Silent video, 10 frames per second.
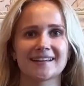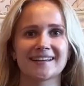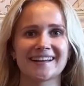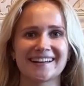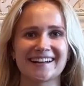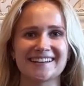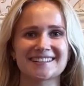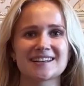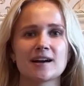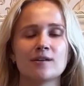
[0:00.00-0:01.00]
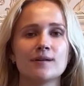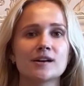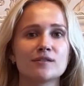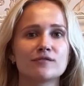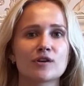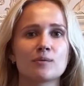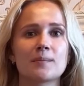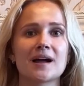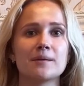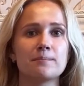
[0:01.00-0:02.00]
Hey guys, welcome from
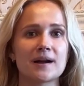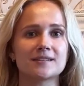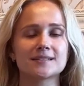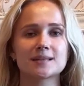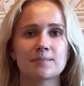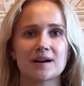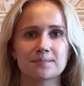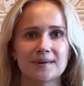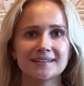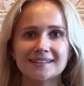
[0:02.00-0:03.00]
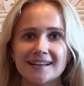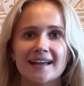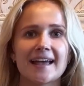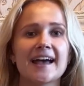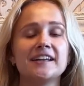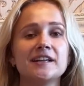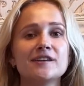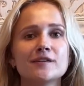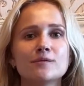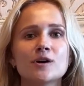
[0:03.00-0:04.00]
my parents' apartment, and
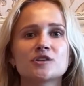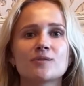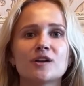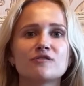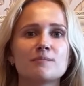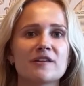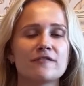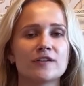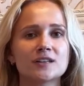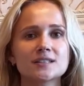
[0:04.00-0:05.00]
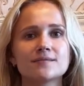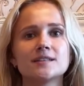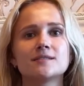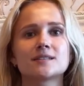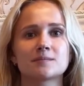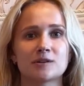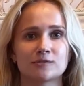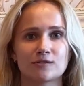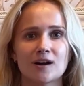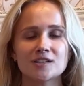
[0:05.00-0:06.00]
if you watch one of my first videos
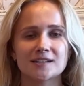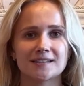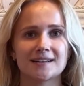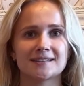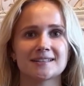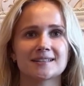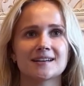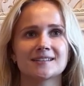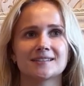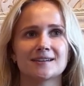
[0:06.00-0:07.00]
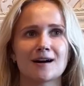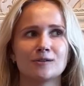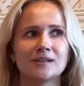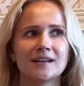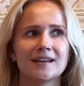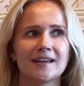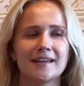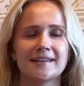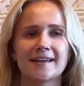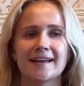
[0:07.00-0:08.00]
about Russia that I started around a
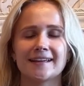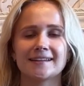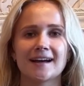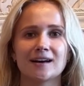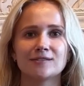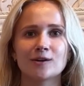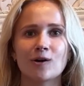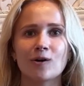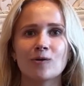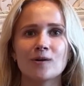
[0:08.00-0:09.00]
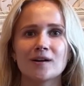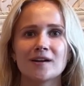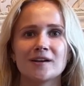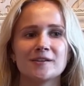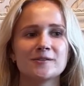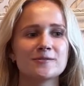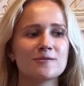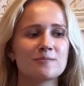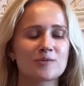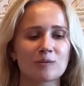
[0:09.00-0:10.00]
year and a half ago,
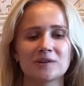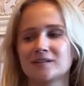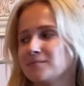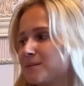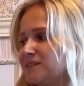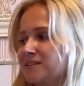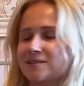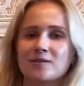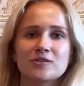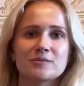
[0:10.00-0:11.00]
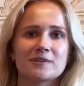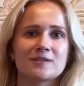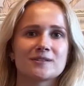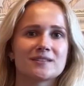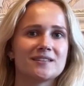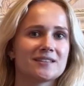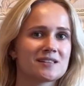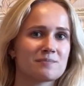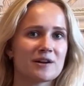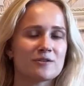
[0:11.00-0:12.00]
you probably remember this couch because
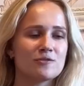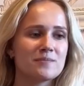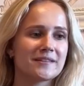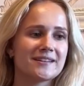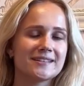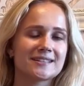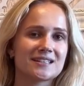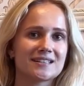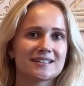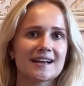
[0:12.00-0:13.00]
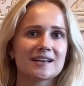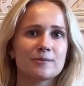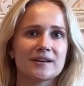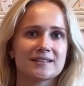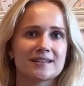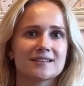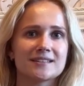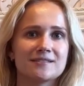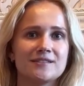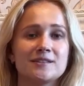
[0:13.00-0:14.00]
this is my room and this is exactly where I
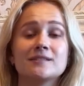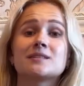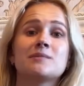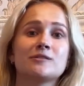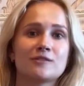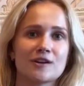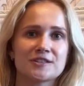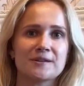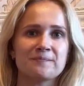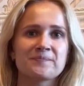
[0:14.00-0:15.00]
started videos about Russia.